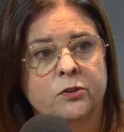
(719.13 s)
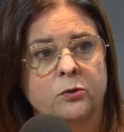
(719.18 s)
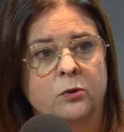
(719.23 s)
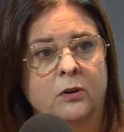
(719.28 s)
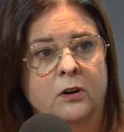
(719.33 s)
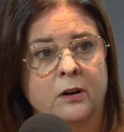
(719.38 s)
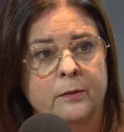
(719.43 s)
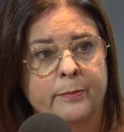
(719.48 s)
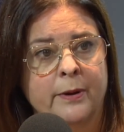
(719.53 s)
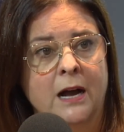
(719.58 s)
who
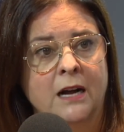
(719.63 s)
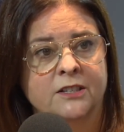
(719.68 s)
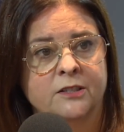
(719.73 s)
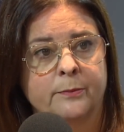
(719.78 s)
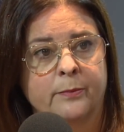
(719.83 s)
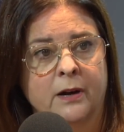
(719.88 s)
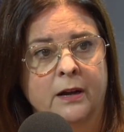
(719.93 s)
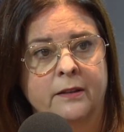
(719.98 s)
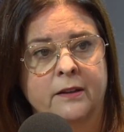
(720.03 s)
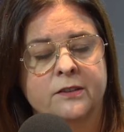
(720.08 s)
are
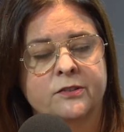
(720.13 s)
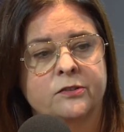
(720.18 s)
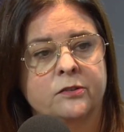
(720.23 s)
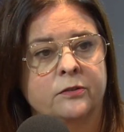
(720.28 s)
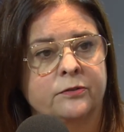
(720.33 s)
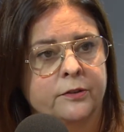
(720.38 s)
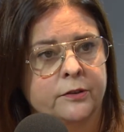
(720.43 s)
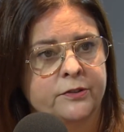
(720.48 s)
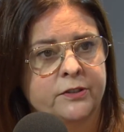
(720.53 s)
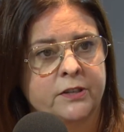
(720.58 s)
impacted by this, so First